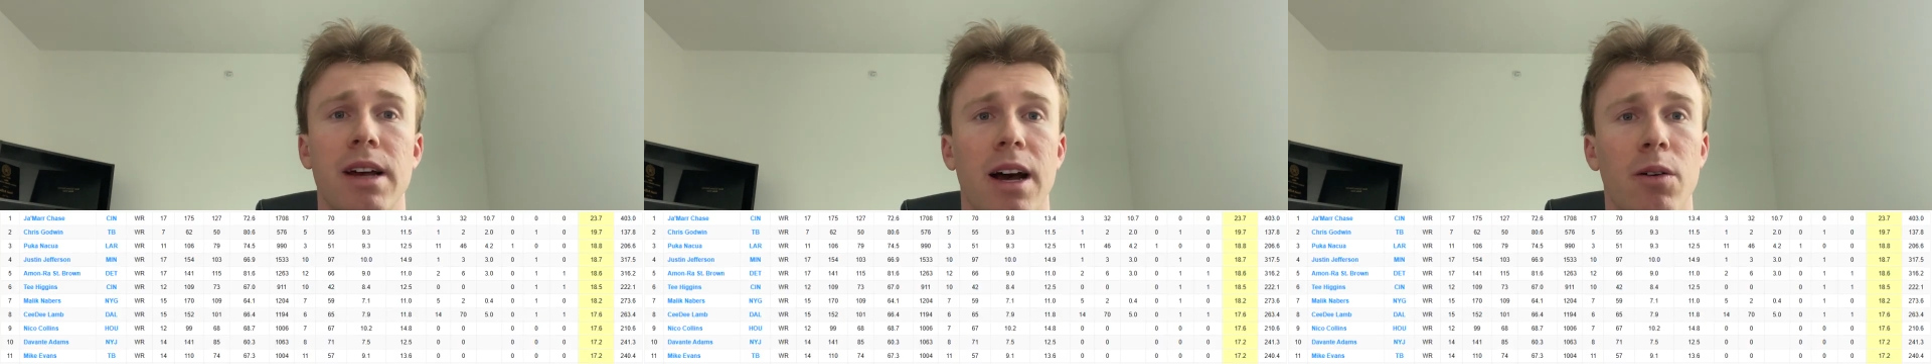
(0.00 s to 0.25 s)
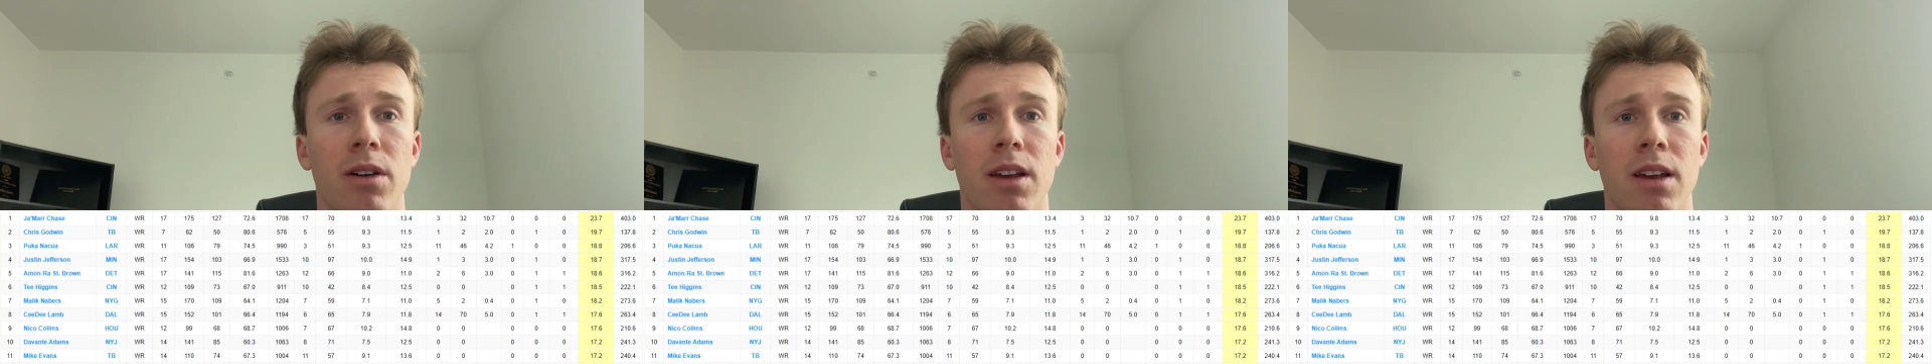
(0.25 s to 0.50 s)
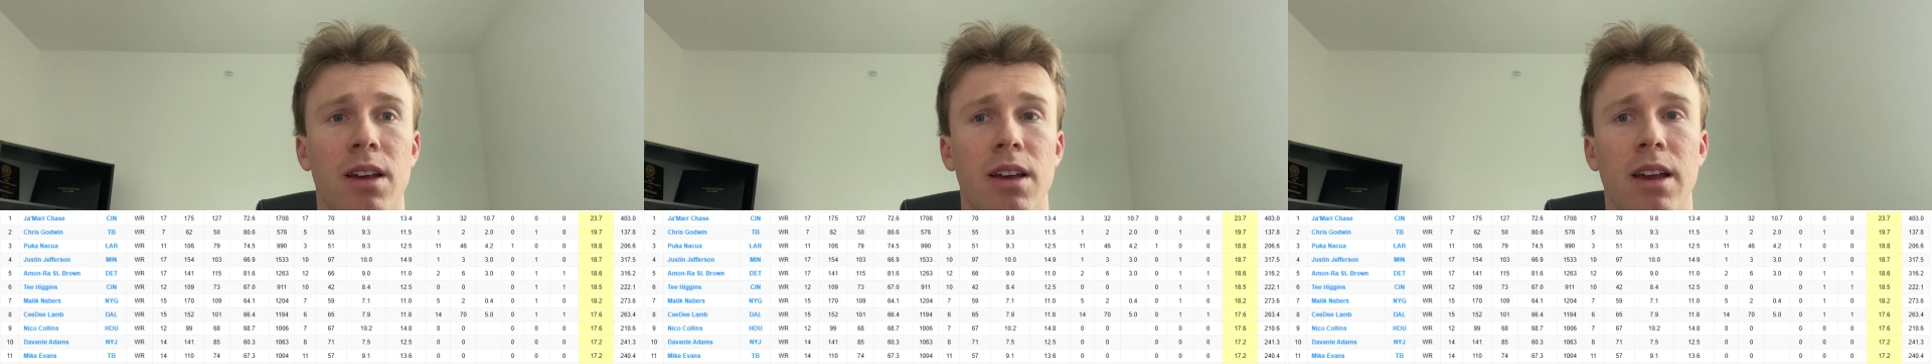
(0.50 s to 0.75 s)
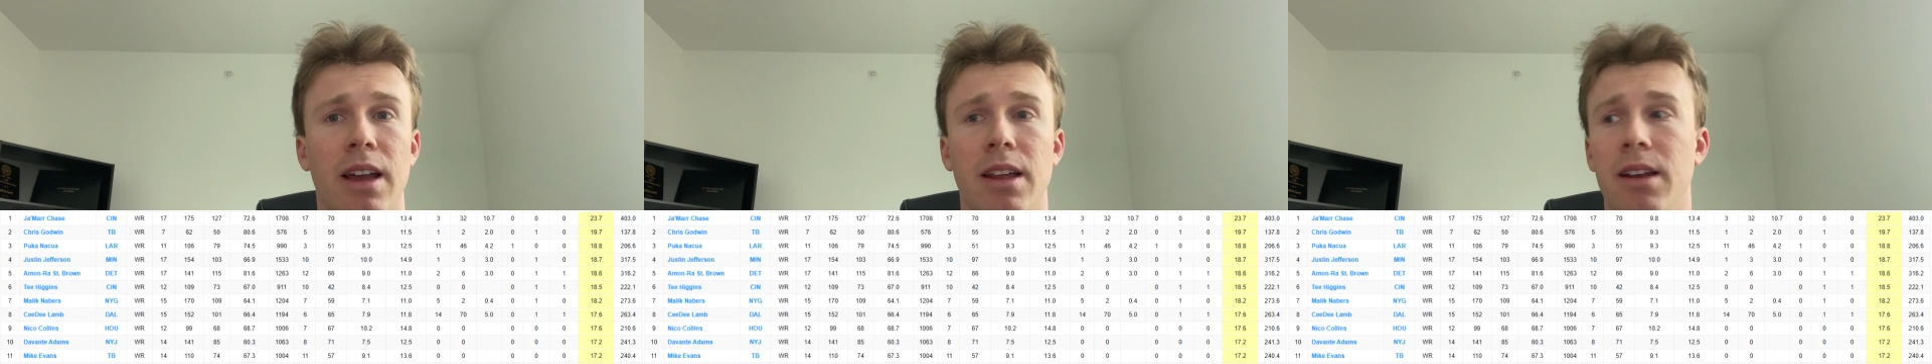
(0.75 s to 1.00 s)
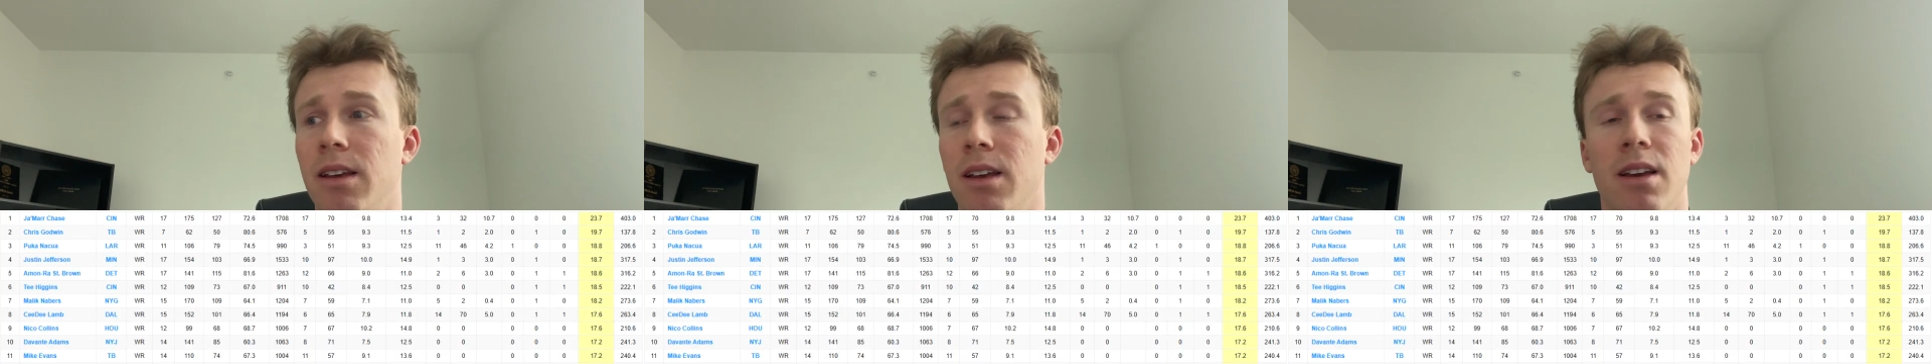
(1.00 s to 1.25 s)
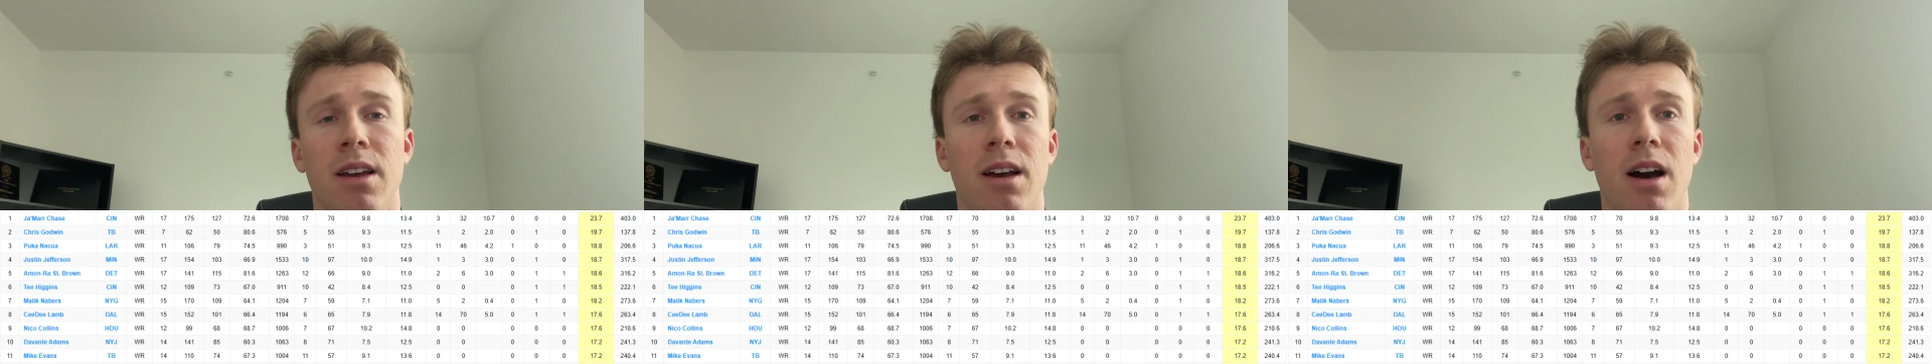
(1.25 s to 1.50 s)
out and
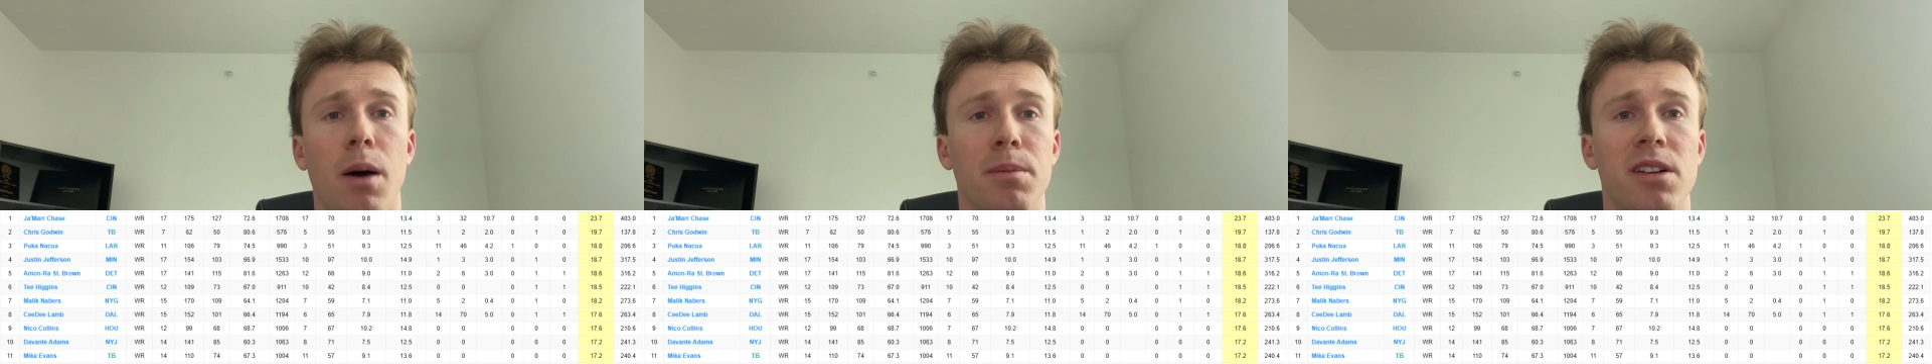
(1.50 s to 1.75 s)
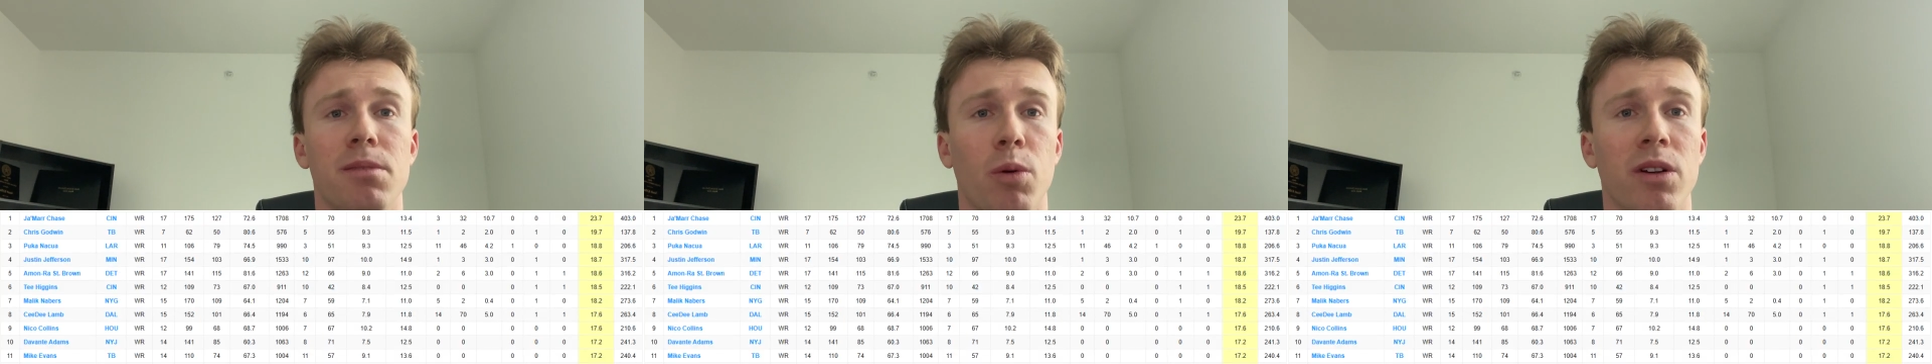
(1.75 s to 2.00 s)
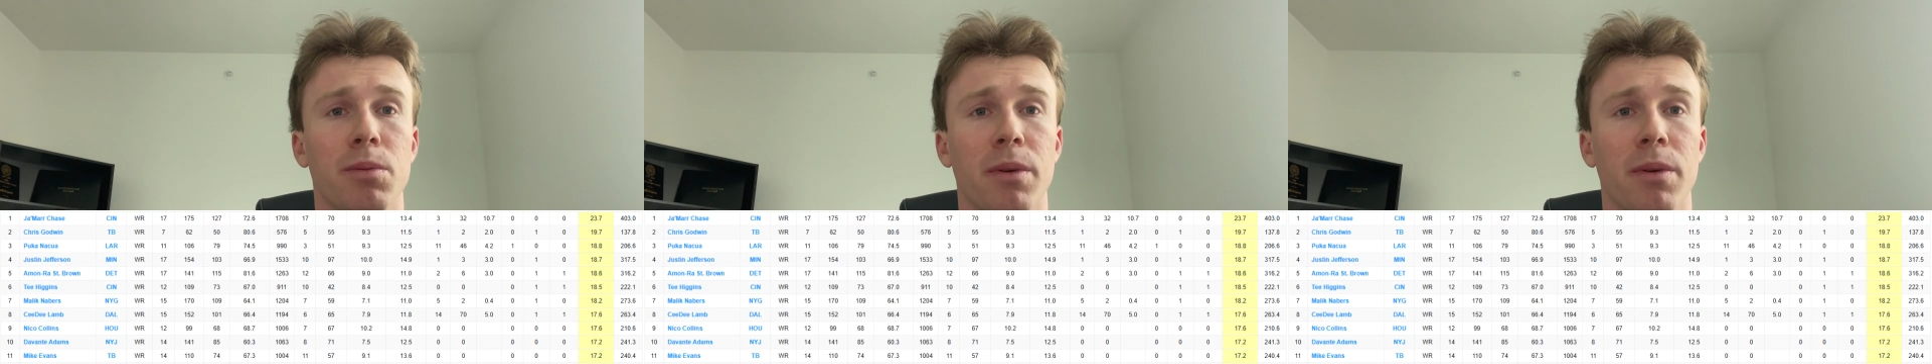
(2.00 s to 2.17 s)
ups his points